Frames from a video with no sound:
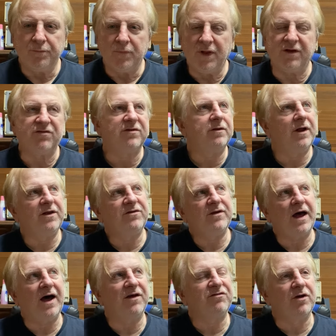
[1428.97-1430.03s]
let's
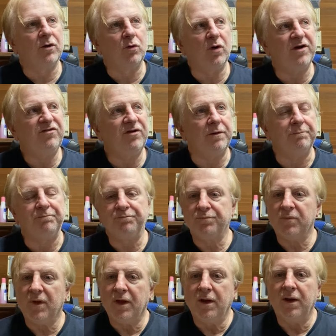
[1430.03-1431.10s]
ask a question.
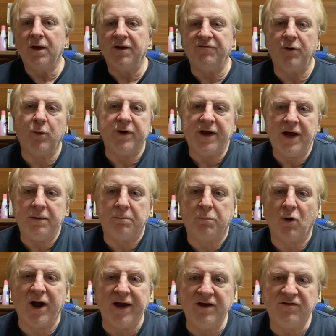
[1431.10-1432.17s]
If you had
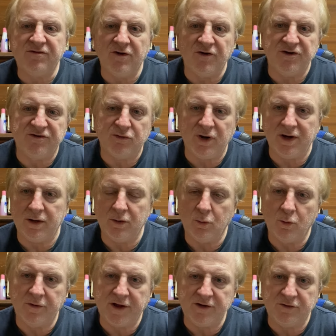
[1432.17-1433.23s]
brain surgery,
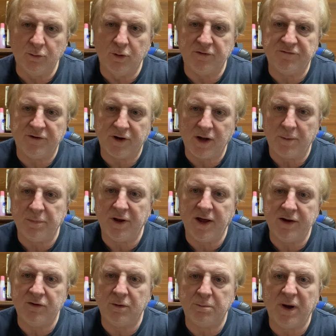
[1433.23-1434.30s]
will they do it for a couple of
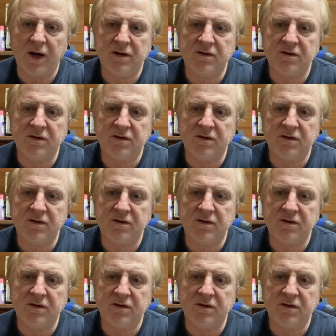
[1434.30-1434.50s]
$100?